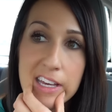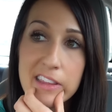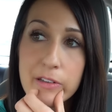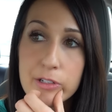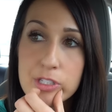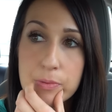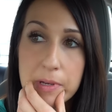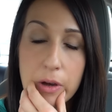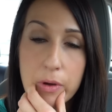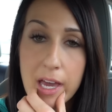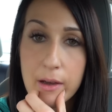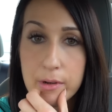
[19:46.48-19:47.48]
and learn to be
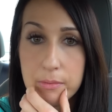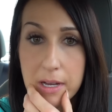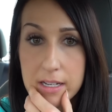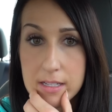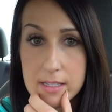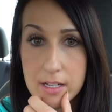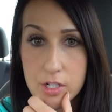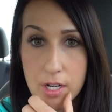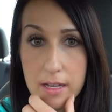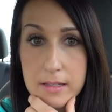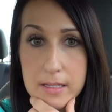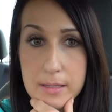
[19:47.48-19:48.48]
okay with my
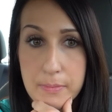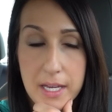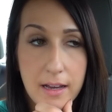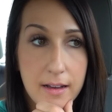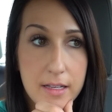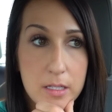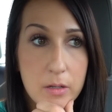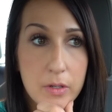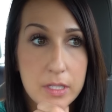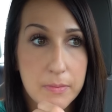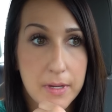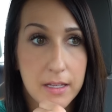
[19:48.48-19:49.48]
decisions, because
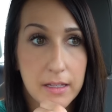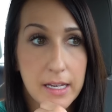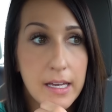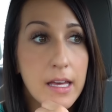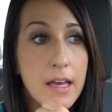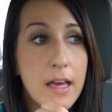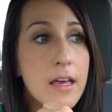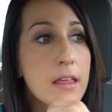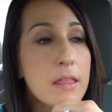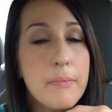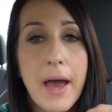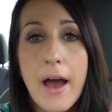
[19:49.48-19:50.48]
ultimately
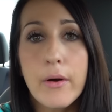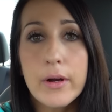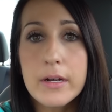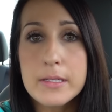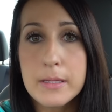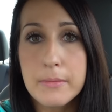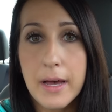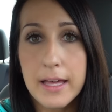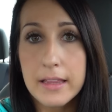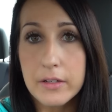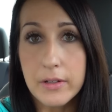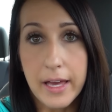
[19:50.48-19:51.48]
the power is in
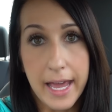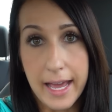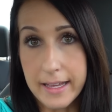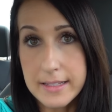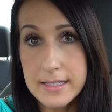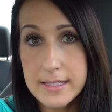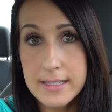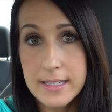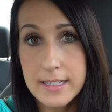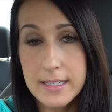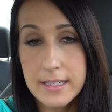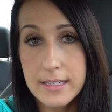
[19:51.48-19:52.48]
my little hands,
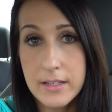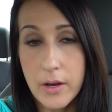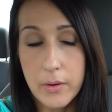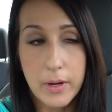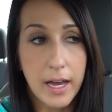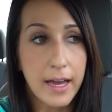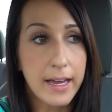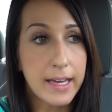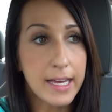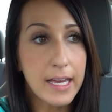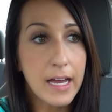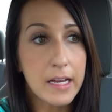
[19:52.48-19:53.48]
okay?
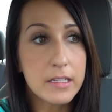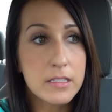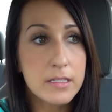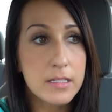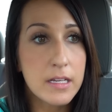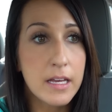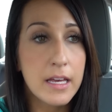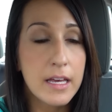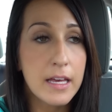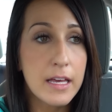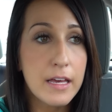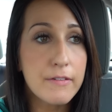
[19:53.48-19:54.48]
And
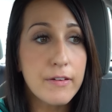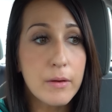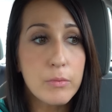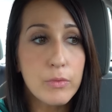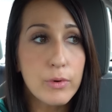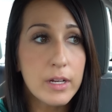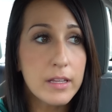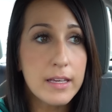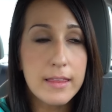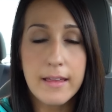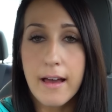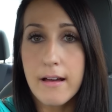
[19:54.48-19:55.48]
if I'm
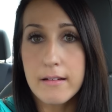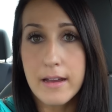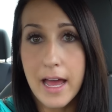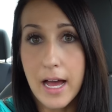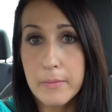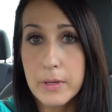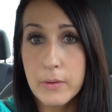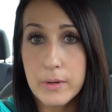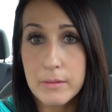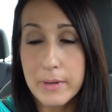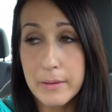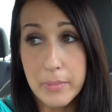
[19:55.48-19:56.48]
really that unhappy
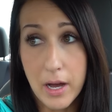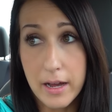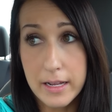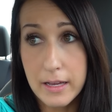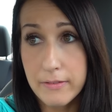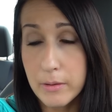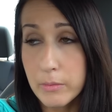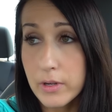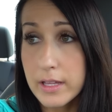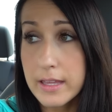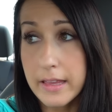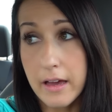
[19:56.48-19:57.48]
with my body, if I'm
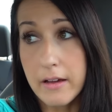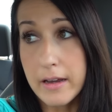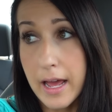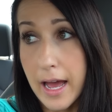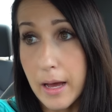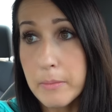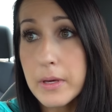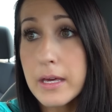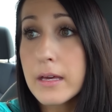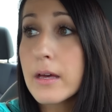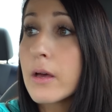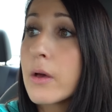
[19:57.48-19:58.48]
really that
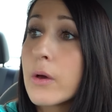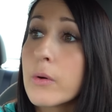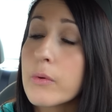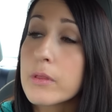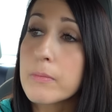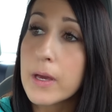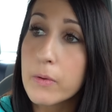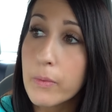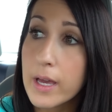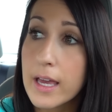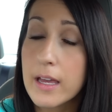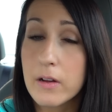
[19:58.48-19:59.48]
unhappy with my
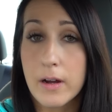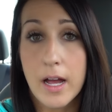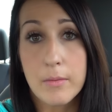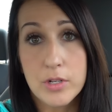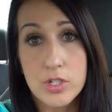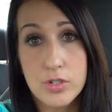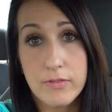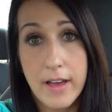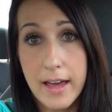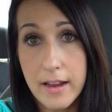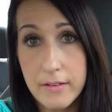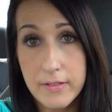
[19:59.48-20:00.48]
weight or how much
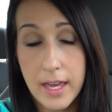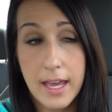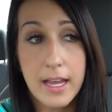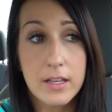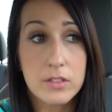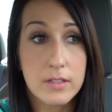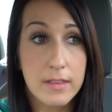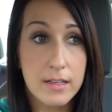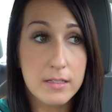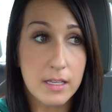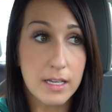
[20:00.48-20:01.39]
fat I've gained, things